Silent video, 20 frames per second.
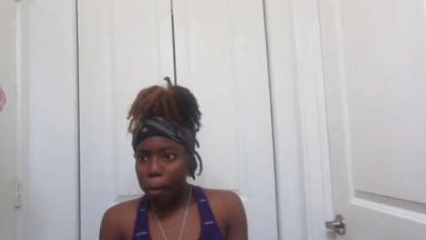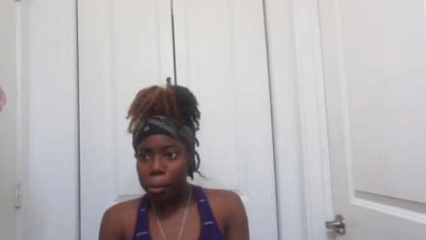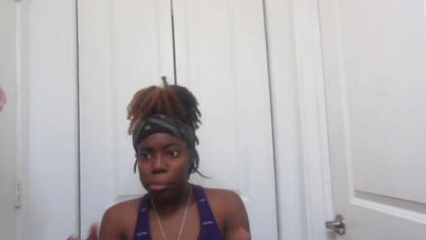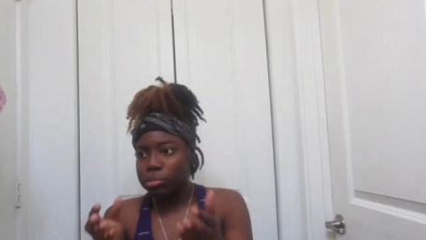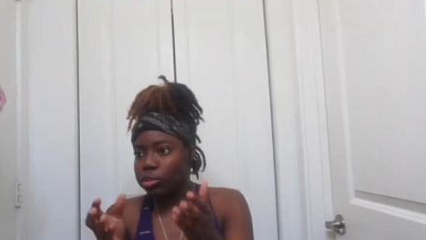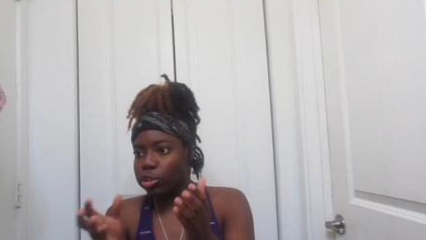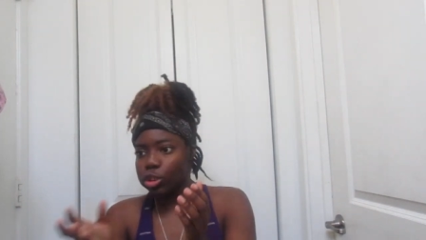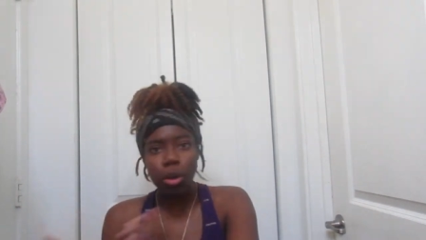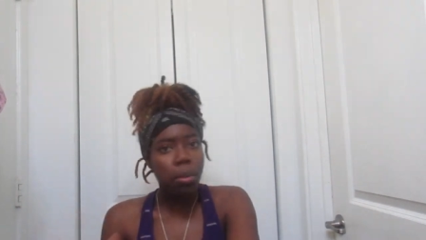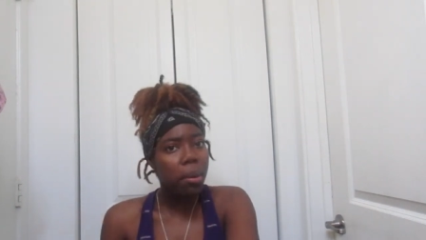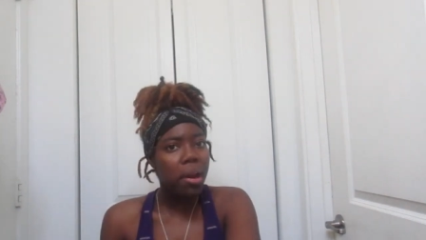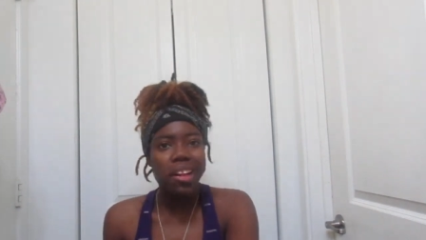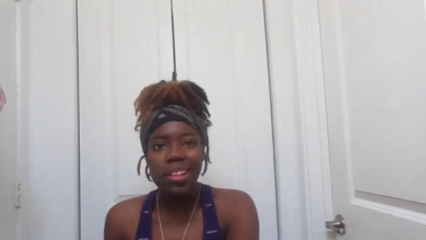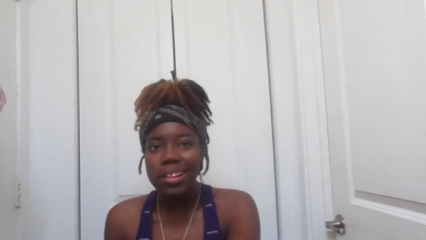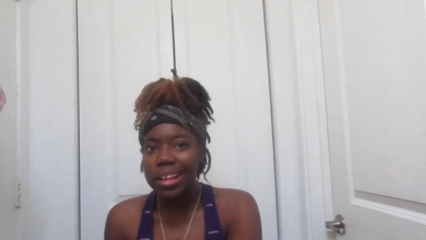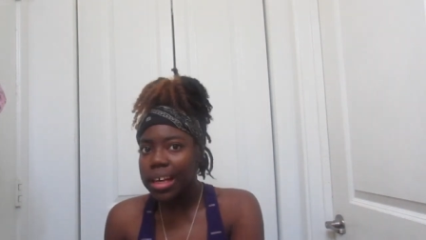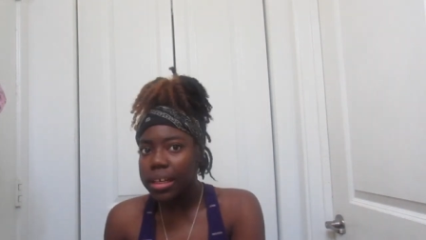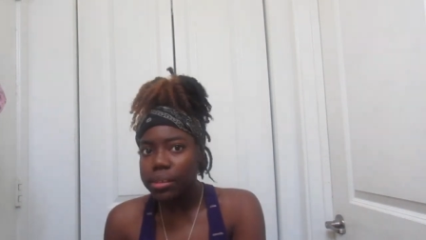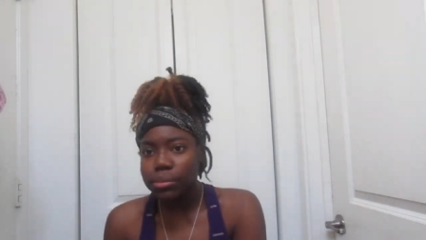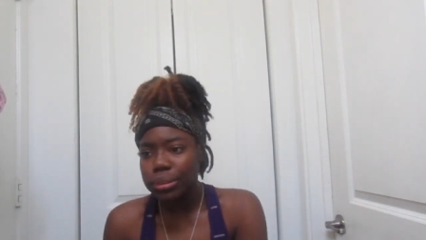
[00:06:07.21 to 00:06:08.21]
nobody
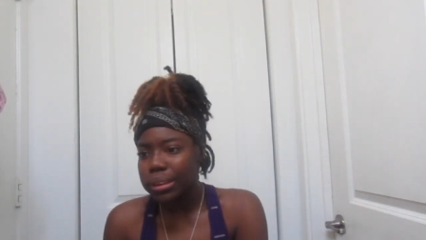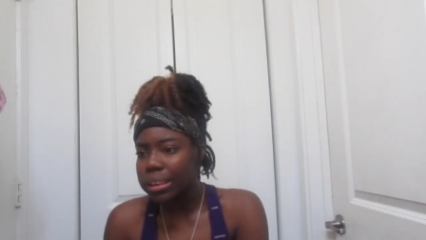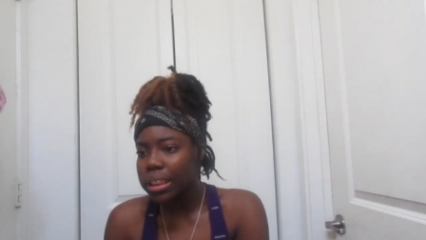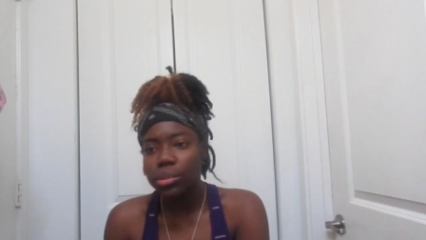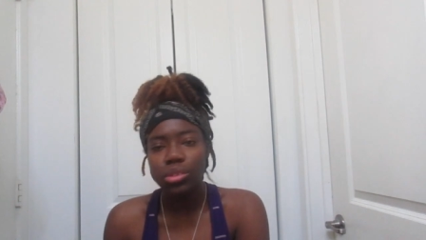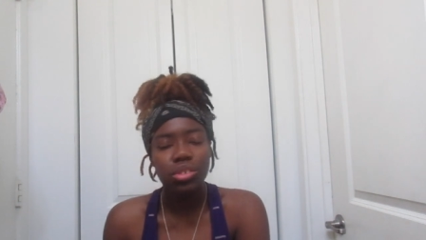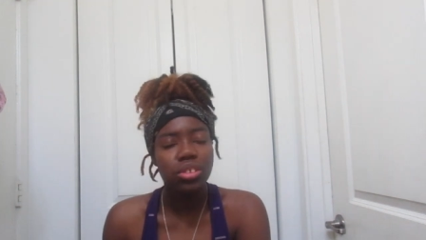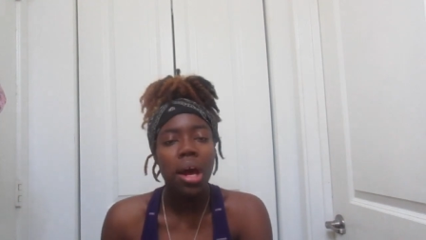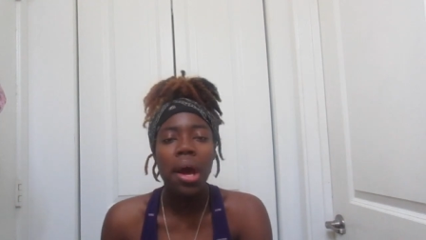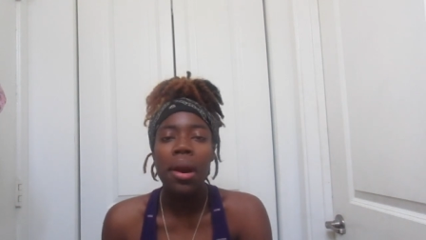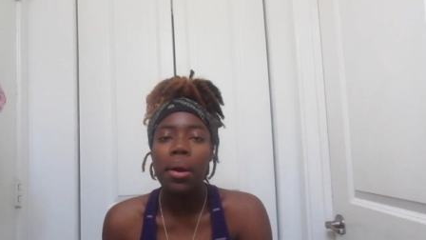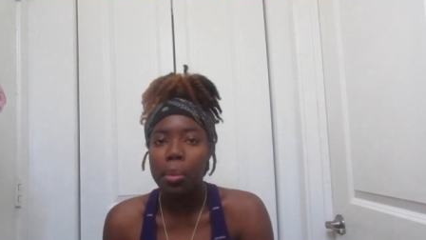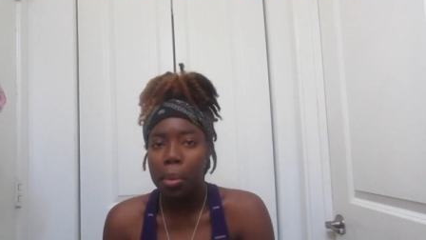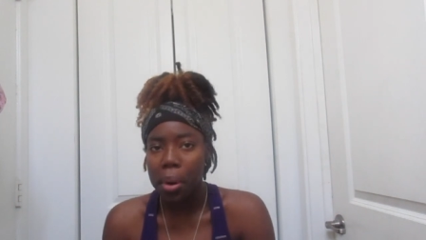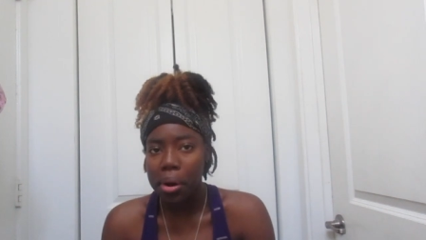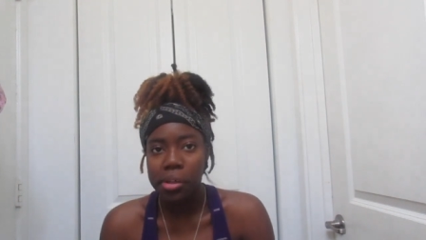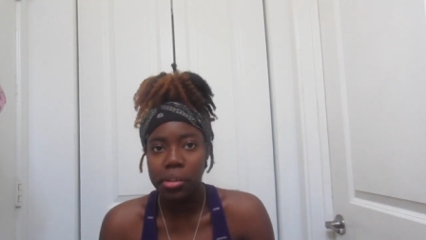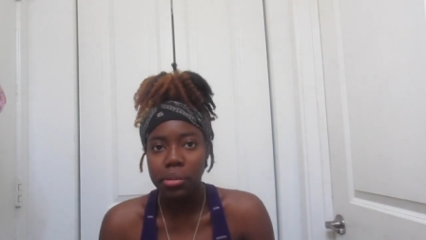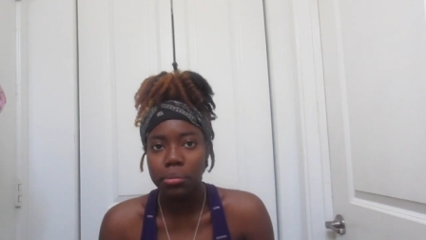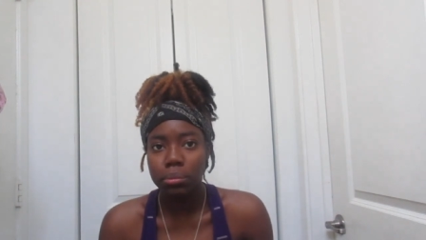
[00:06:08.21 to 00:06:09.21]
life outside of
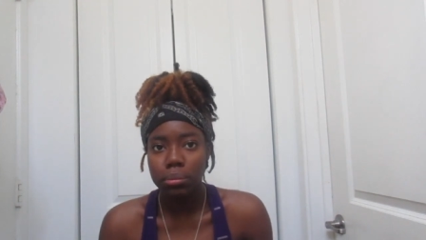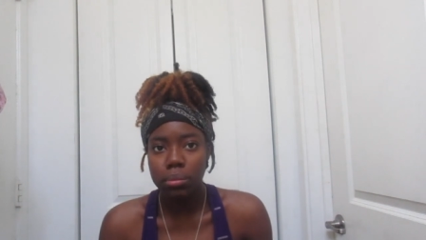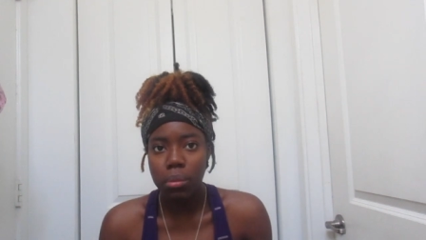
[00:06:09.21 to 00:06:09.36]
work.